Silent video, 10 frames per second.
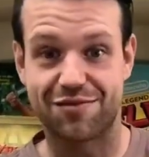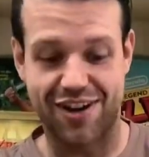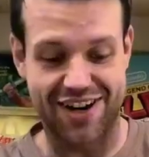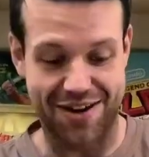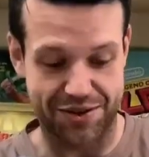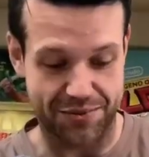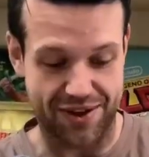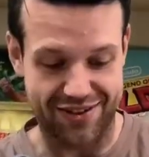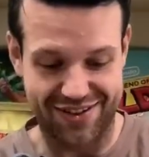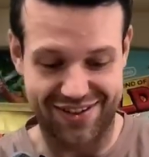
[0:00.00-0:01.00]
right now as
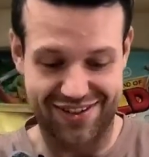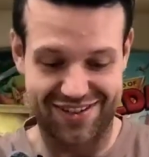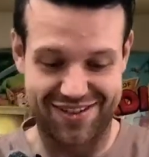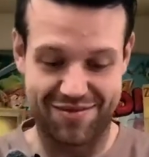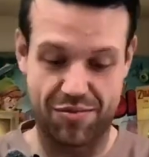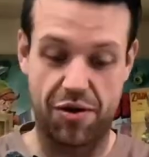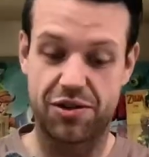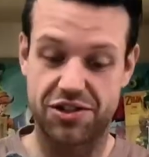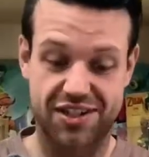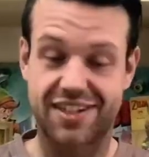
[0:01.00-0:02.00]
well. Probably
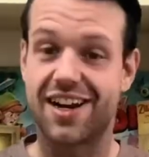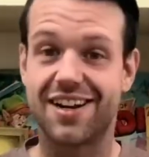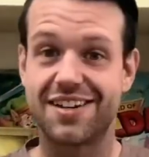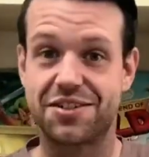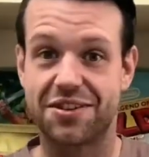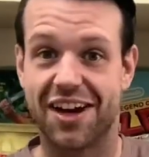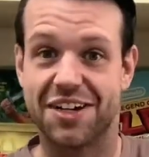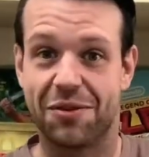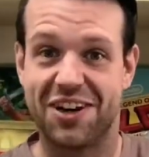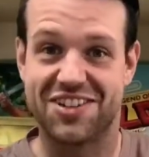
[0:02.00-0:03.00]
just excited as you guys
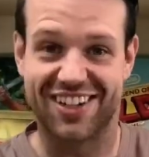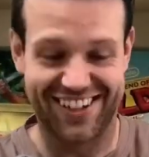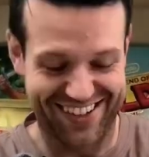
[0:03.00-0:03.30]
watching.